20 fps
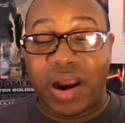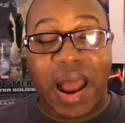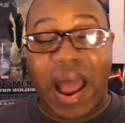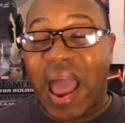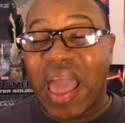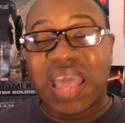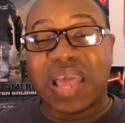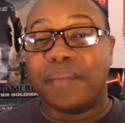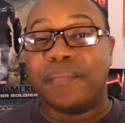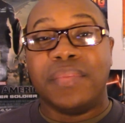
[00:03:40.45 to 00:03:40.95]

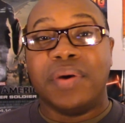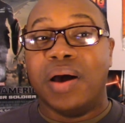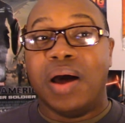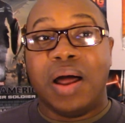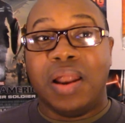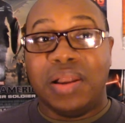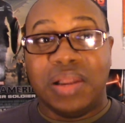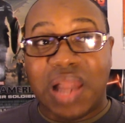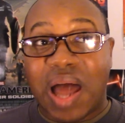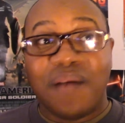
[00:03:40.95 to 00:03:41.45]
I am
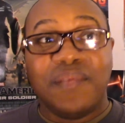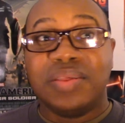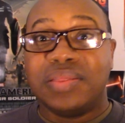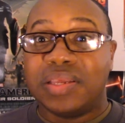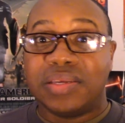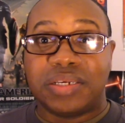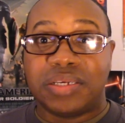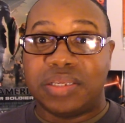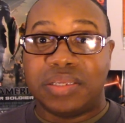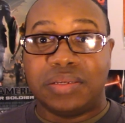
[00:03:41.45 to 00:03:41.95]
loving
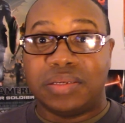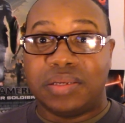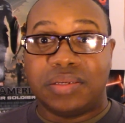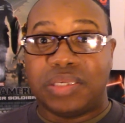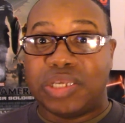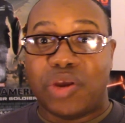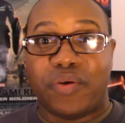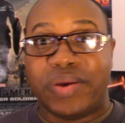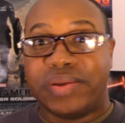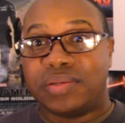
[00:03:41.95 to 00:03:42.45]
this this
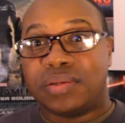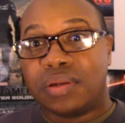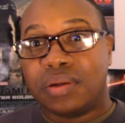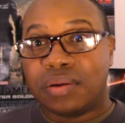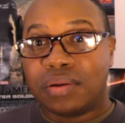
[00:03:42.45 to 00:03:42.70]
series.